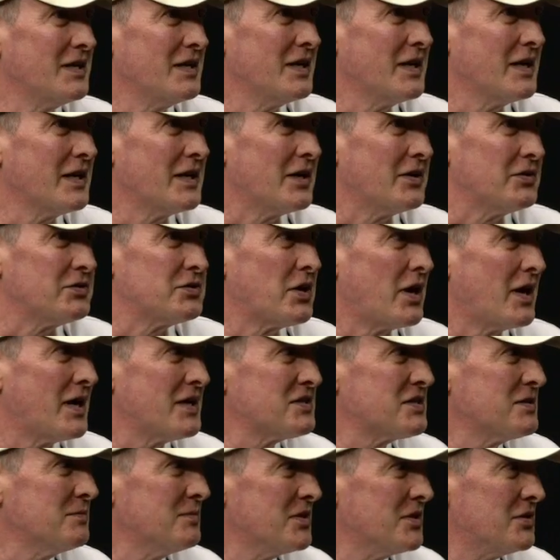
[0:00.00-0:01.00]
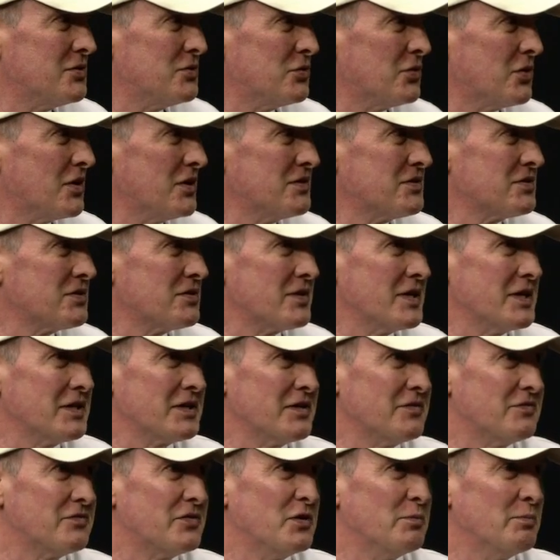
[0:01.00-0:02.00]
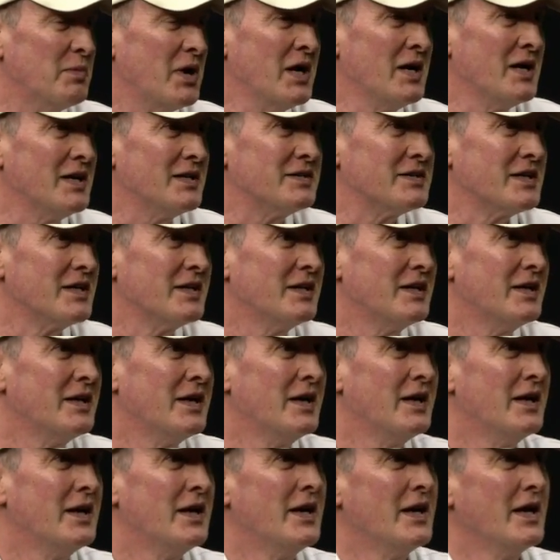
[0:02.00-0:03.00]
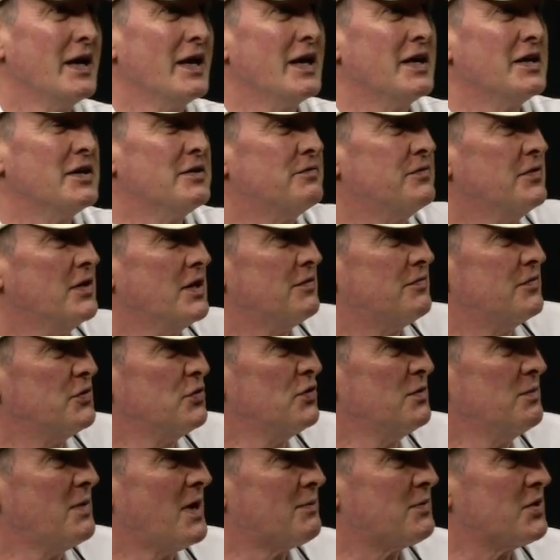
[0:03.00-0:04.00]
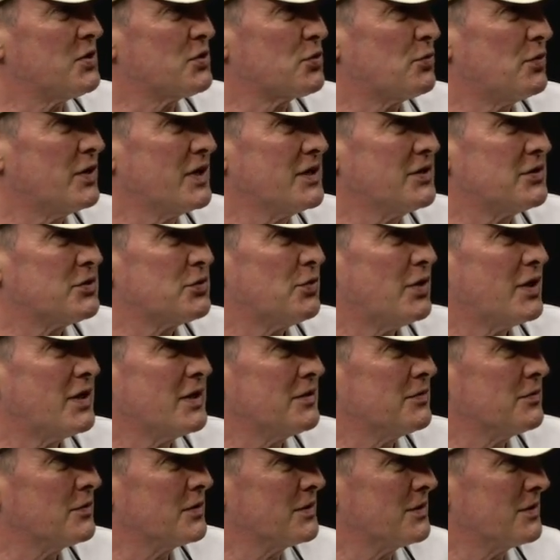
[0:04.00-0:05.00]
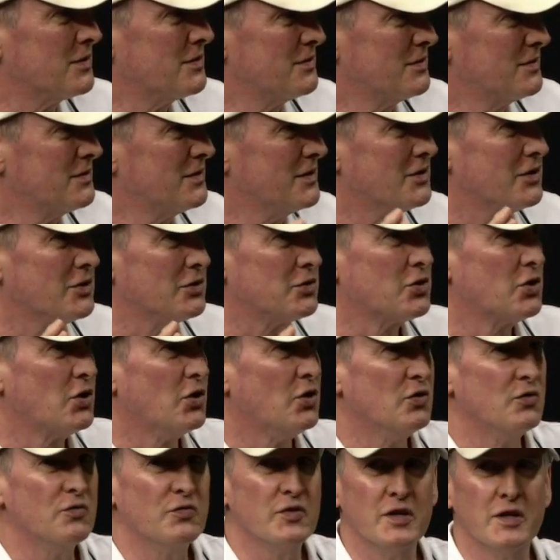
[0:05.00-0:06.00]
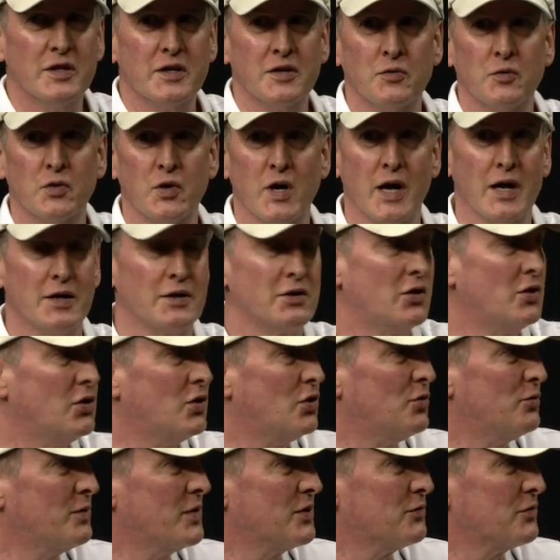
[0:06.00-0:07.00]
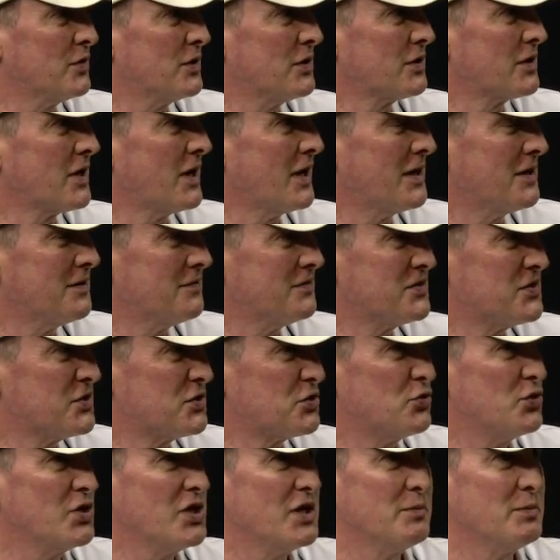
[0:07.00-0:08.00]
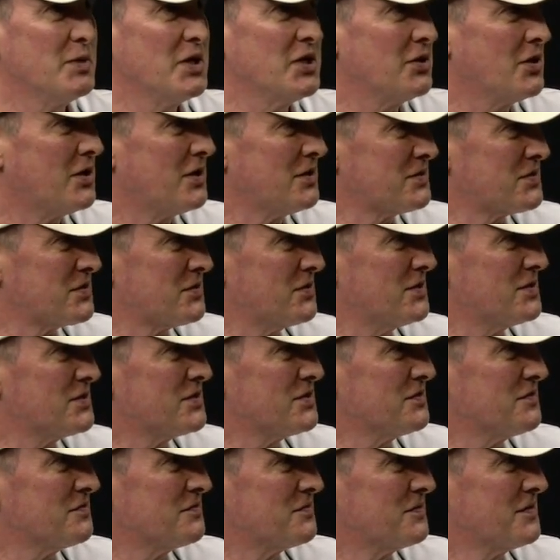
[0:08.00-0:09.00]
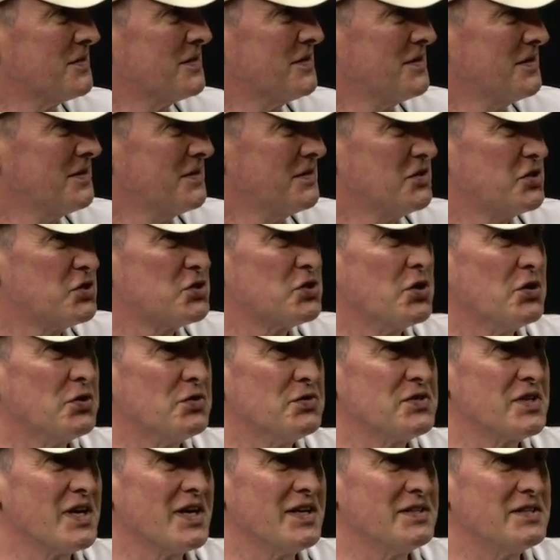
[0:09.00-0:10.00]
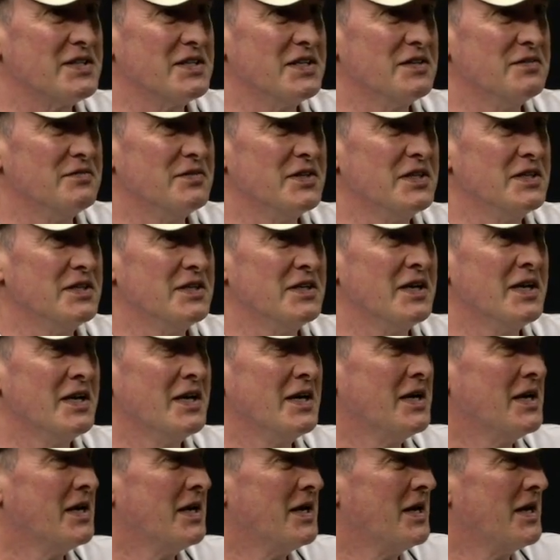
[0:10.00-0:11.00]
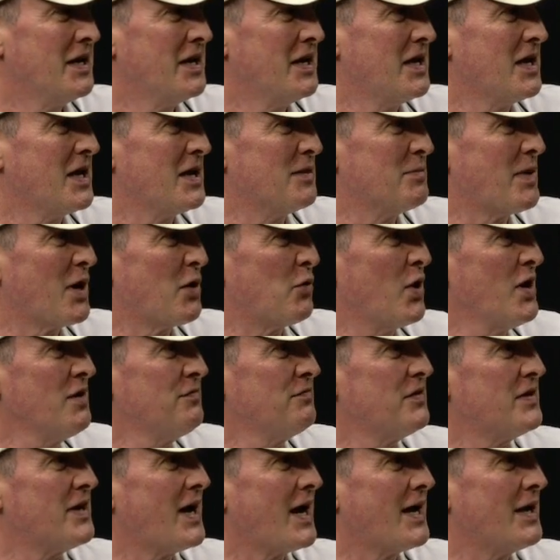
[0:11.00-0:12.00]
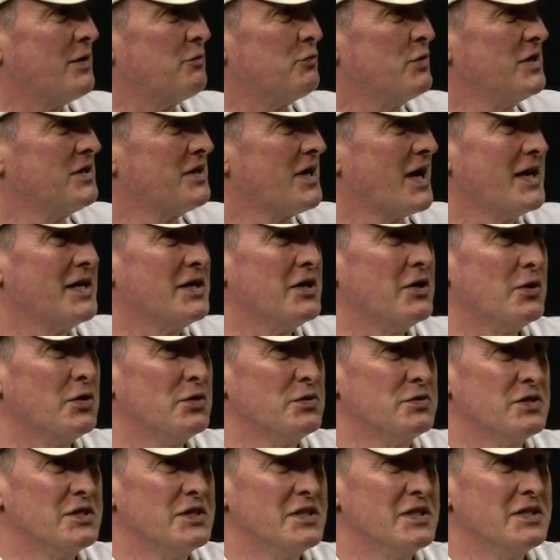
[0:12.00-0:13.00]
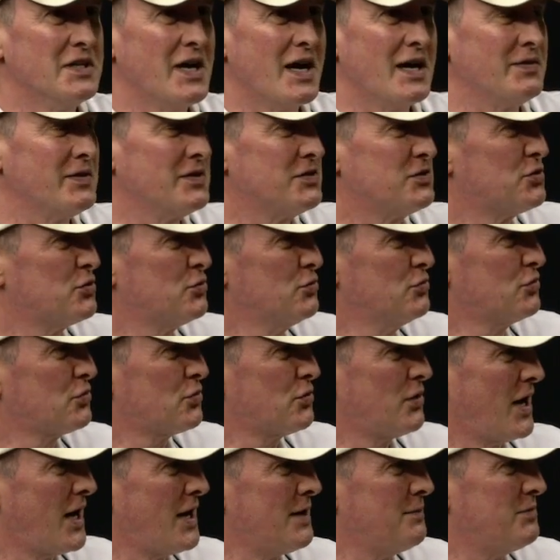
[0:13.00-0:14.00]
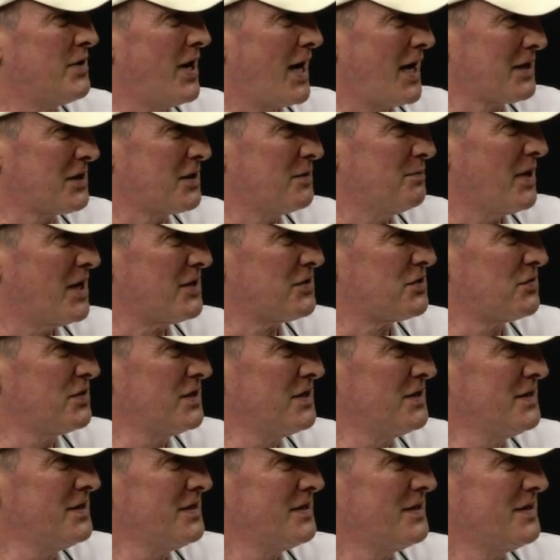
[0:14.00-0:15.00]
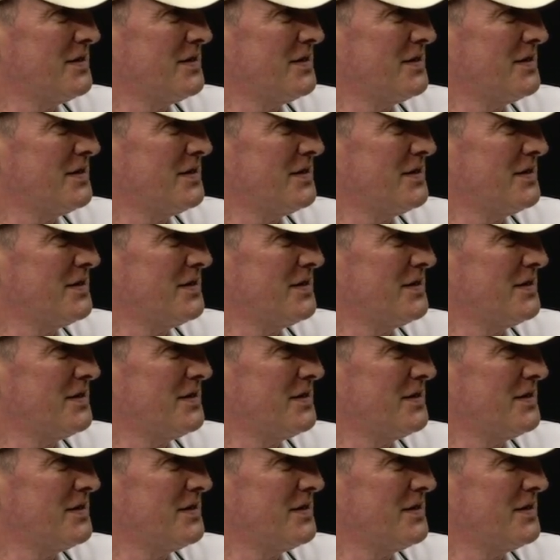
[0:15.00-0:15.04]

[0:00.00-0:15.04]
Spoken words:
and I'll toss them in the drawer so they can ferment. And if you remember 2020, when COVID and we're at home and we're kind of streaming all sorts of shows on TV, and my wife and I, we kind of OD'd on the true crime documentary.